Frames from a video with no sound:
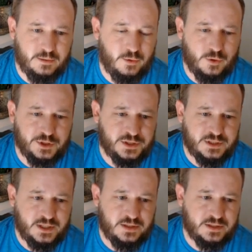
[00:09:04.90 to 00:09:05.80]
the origin
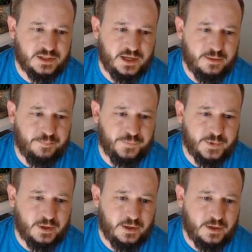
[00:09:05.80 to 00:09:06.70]
stayed the same,
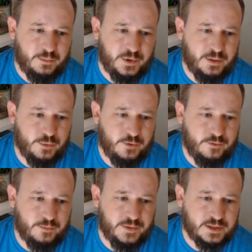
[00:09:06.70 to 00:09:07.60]
but it moved
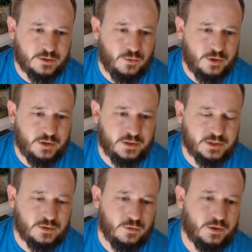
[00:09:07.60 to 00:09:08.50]
from this corner to
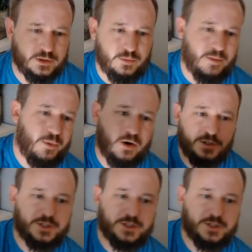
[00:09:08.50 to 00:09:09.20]
this corner. So my part